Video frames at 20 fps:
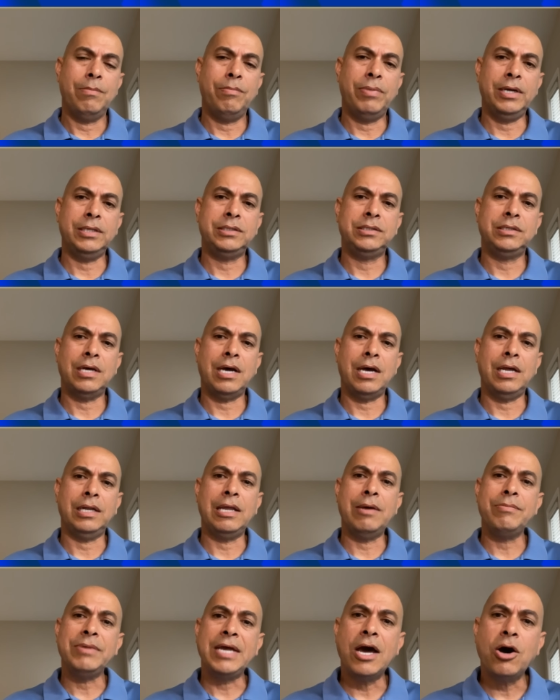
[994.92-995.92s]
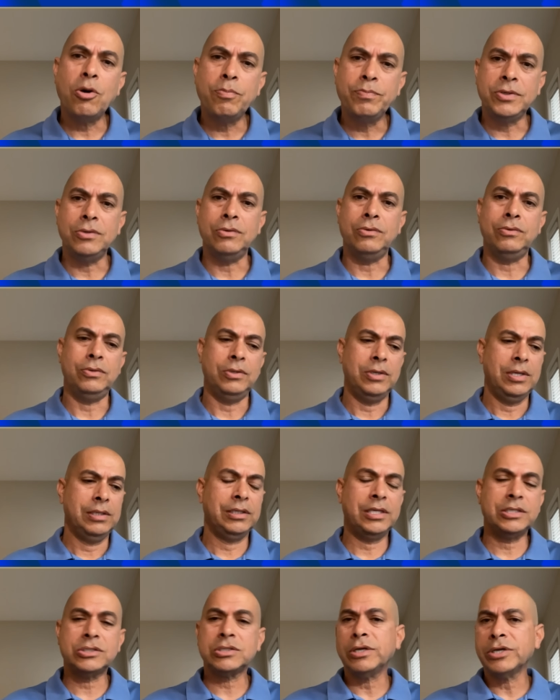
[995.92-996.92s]
But let me help you.
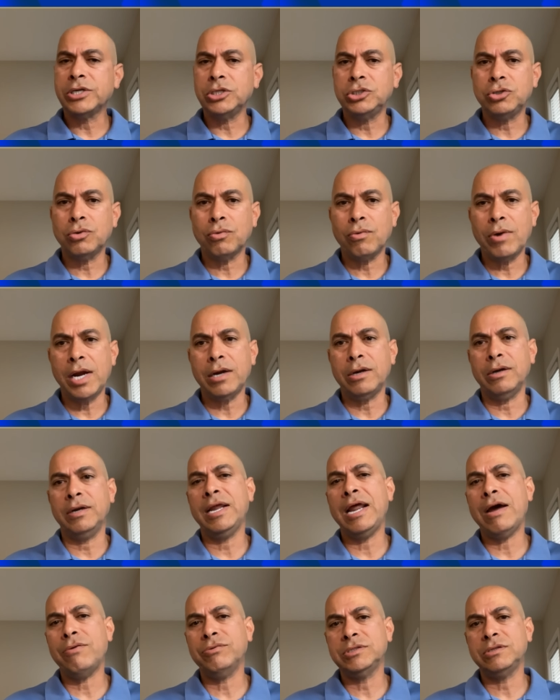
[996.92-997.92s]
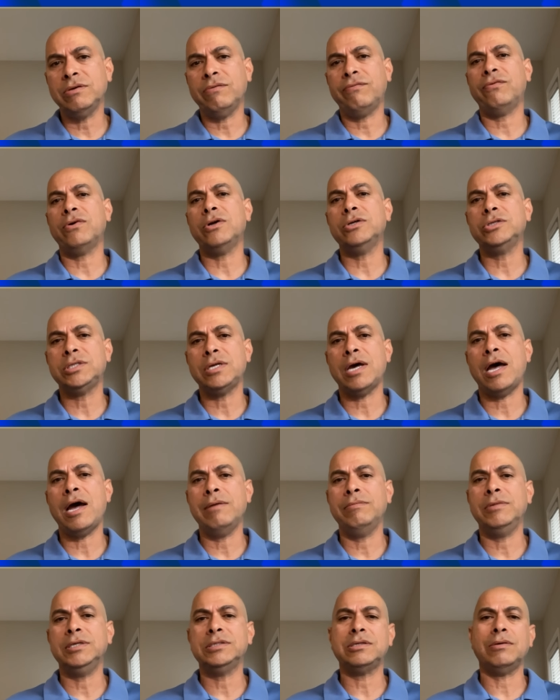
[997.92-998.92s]
Let's look at your record." And that was the first
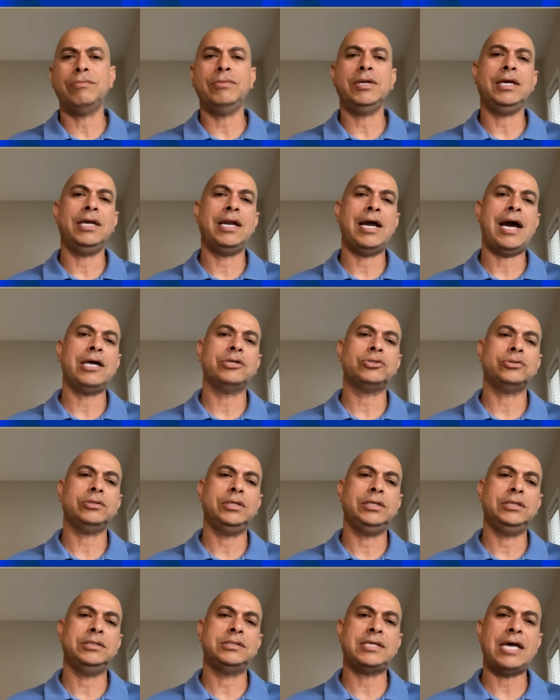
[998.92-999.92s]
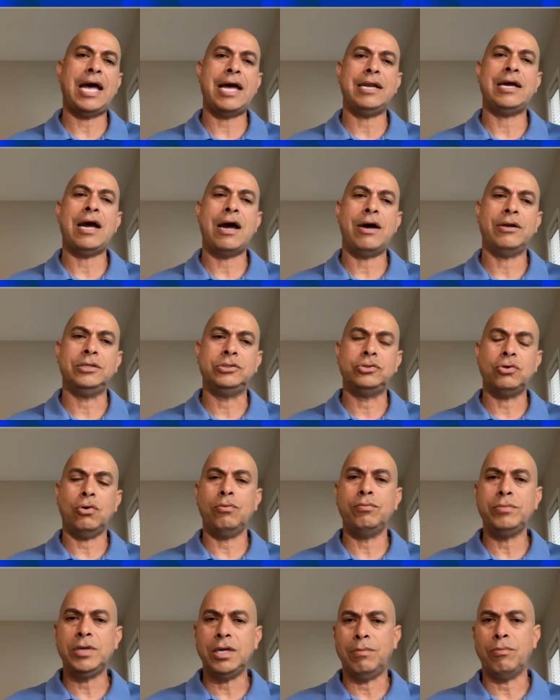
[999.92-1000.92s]
time that somebody had actually sat down and
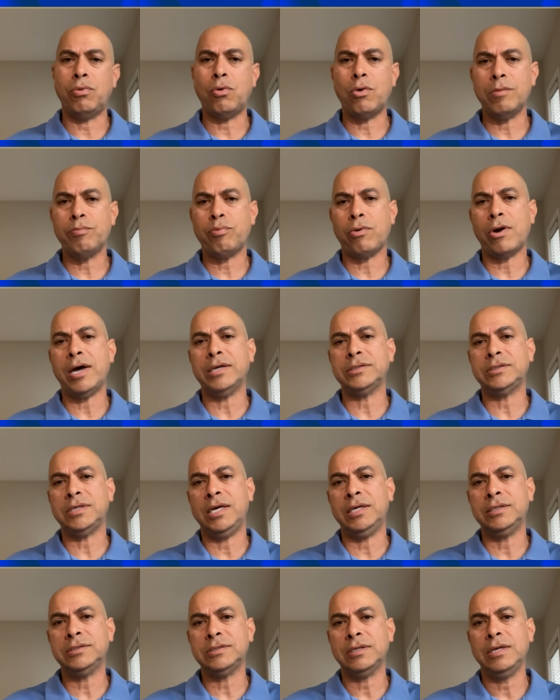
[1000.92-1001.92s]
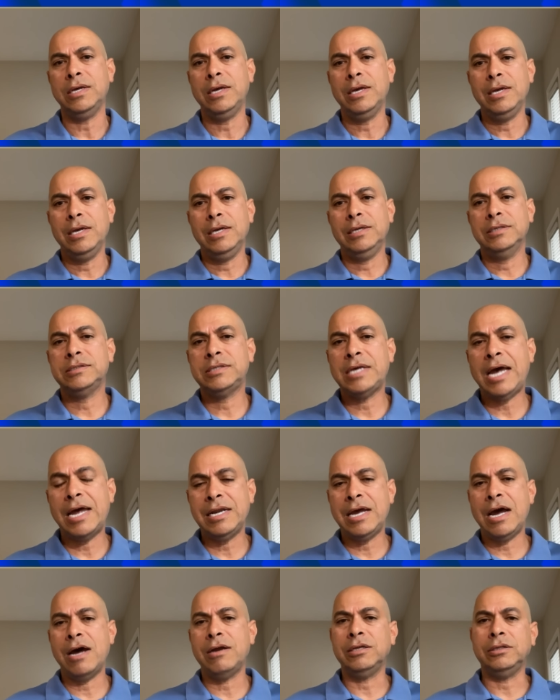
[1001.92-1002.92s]
told me a board process, sat
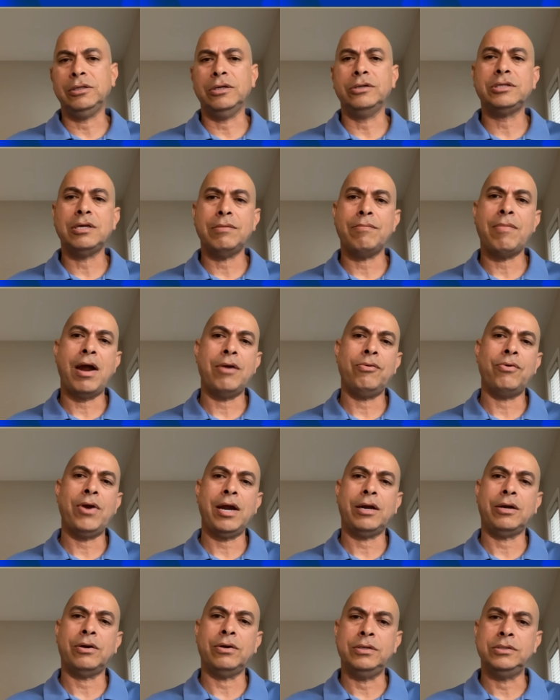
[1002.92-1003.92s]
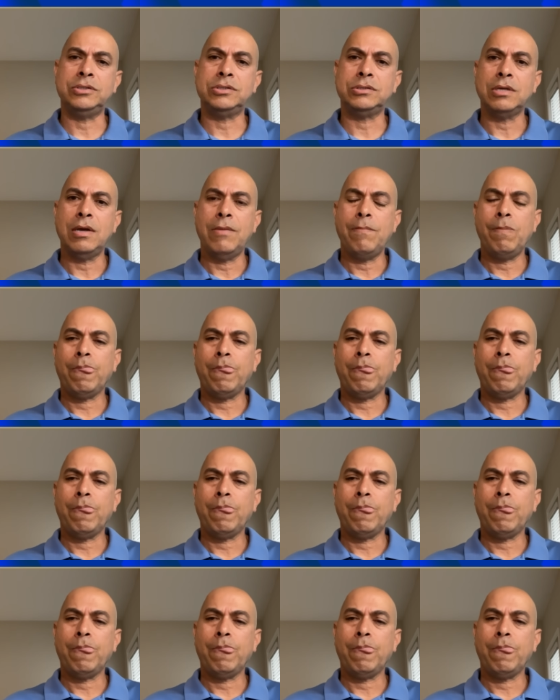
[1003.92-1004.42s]
down and looked at my records,